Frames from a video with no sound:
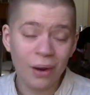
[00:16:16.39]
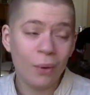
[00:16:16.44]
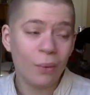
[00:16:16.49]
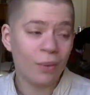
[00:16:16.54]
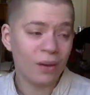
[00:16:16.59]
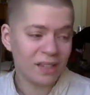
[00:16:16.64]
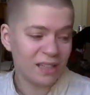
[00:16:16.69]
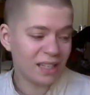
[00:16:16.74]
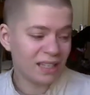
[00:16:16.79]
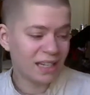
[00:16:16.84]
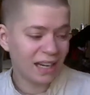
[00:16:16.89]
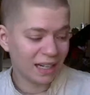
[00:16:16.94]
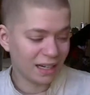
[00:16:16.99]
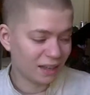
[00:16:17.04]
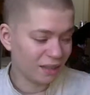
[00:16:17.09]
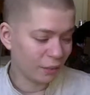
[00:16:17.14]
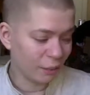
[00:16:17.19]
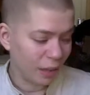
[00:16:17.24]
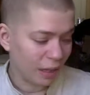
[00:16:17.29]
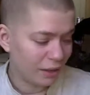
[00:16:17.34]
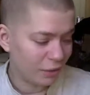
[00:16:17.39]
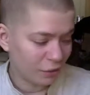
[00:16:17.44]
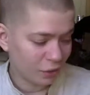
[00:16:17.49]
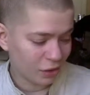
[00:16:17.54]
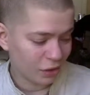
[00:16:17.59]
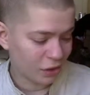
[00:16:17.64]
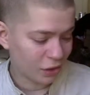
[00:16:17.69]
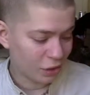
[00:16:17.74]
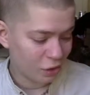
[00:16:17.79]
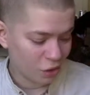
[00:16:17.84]
Was I technically ready for
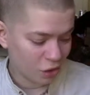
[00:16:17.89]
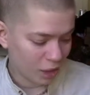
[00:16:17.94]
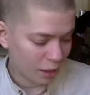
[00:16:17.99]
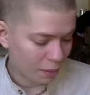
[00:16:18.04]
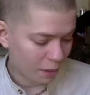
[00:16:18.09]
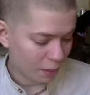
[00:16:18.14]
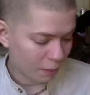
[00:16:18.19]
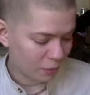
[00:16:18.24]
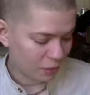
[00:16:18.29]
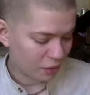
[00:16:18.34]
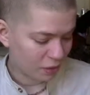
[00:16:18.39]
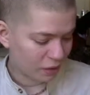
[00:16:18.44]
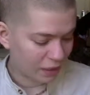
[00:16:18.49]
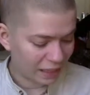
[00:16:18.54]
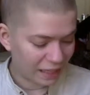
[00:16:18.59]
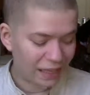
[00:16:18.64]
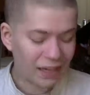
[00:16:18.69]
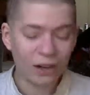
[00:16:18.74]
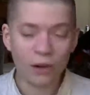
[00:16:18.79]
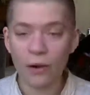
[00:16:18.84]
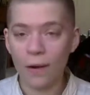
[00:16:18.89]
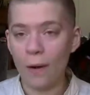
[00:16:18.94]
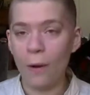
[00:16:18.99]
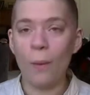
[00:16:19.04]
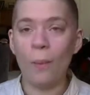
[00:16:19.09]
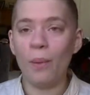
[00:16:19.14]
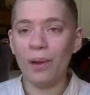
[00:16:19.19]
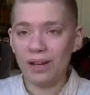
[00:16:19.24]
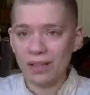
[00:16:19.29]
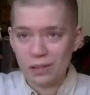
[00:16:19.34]
this new job opportunity?
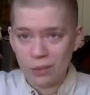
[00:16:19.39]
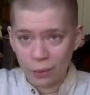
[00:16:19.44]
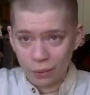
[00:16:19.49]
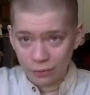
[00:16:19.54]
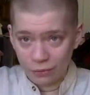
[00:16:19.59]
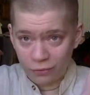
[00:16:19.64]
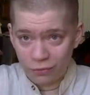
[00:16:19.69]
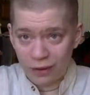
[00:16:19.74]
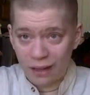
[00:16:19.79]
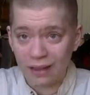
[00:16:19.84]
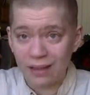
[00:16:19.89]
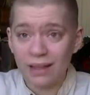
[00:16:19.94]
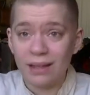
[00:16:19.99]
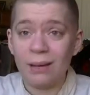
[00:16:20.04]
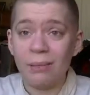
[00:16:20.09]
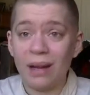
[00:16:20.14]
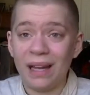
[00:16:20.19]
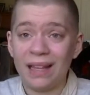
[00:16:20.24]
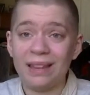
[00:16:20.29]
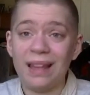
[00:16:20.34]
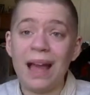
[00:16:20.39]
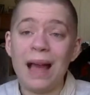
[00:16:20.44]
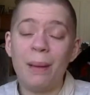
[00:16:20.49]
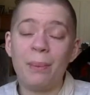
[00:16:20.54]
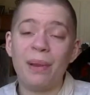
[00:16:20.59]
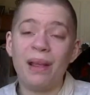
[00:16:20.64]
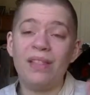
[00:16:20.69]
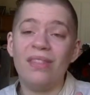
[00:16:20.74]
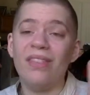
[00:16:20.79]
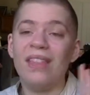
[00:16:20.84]
No, but it sort of fell into my
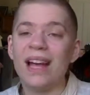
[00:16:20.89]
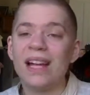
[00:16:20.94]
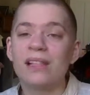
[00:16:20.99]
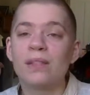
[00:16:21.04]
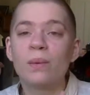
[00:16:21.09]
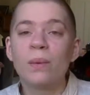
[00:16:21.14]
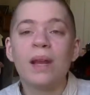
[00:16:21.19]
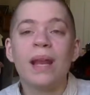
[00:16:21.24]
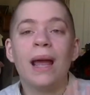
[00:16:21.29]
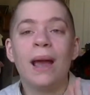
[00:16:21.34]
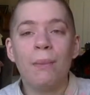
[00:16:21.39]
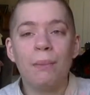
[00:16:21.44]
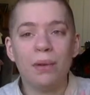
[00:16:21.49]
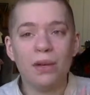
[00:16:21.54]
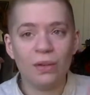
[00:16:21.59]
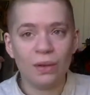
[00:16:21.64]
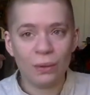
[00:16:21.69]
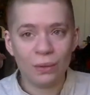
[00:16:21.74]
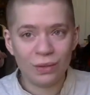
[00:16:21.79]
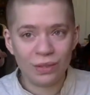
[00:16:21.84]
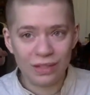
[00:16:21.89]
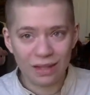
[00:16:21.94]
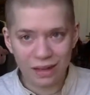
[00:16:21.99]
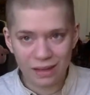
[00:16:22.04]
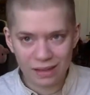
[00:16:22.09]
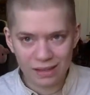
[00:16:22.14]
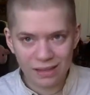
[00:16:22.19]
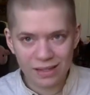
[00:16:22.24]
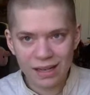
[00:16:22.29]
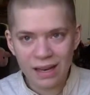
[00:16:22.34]
lap. And that's what Epidote
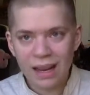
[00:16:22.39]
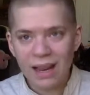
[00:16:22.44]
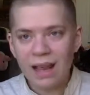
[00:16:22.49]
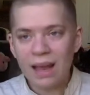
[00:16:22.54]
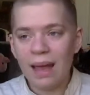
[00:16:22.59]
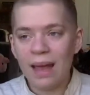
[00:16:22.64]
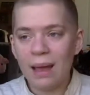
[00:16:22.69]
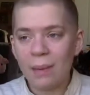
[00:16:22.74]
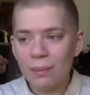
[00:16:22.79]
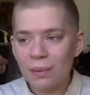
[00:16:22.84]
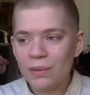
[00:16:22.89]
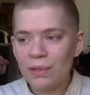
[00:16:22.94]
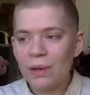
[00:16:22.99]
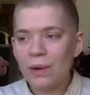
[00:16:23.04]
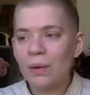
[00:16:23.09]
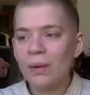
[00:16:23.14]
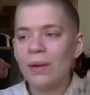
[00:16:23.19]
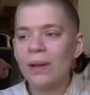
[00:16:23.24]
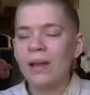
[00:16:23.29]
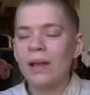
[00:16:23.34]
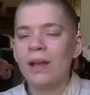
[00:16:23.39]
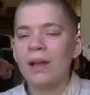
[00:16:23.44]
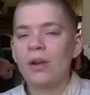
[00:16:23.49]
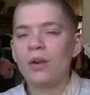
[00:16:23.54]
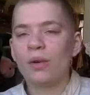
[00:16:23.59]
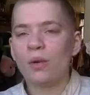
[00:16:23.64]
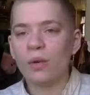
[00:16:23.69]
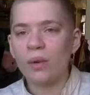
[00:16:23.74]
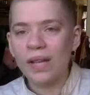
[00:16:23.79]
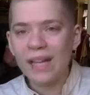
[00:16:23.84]
does. Epidote
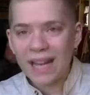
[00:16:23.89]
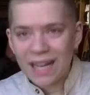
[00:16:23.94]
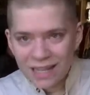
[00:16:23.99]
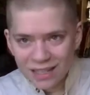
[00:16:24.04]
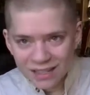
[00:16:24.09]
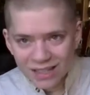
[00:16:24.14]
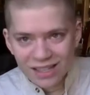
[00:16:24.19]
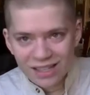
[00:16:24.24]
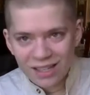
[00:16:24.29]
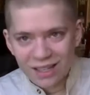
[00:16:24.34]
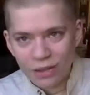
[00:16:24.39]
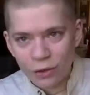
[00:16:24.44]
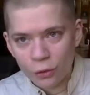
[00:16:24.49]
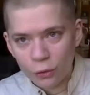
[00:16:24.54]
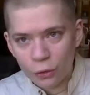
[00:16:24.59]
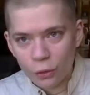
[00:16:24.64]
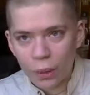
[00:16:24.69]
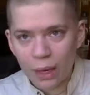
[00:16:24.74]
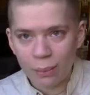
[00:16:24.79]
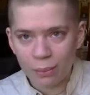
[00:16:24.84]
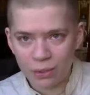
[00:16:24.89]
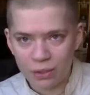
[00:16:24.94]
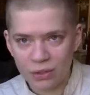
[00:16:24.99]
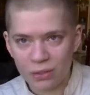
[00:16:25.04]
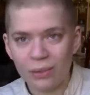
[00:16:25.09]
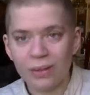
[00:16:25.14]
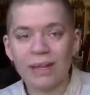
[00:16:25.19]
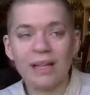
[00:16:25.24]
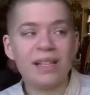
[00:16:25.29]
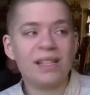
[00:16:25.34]
creates new
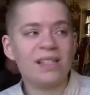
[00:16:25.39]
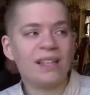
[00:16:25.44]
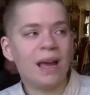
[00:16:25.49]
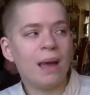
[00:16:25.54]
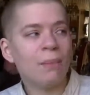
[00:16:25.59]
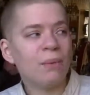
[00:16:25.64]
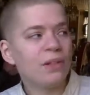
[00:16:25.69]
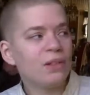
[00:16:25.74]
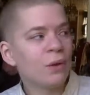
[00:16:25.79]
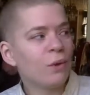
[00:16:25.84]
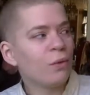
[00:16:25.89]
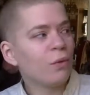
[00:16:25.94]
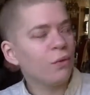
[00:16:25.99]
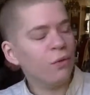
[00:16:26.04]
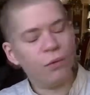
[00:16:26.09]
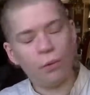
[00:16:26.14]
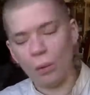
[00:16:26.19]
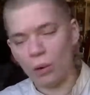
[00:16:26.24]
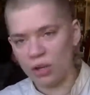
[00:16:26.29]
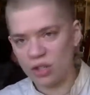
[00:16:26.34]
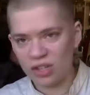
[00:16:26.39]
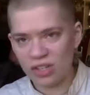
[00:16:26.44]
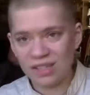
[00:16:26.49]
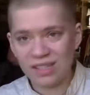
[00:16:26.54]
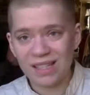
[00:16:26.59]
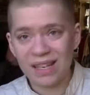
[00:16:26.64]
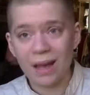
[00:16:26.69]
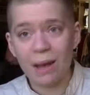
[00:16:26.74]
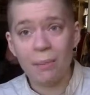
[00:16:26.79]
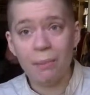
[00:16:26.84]
opportunities. Epidote
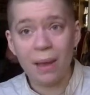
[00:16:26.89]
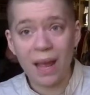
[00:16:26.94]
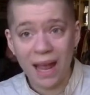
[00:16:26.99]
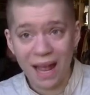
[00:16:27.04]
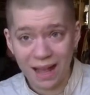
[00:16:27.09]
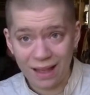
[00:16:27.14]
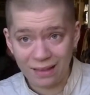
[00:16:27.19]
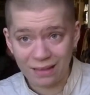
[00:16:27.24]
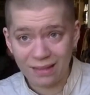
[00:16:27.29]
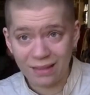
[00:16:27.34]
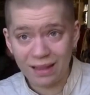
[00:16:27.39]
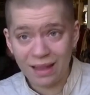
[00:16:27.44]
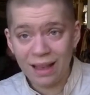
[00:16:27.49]
forges a path.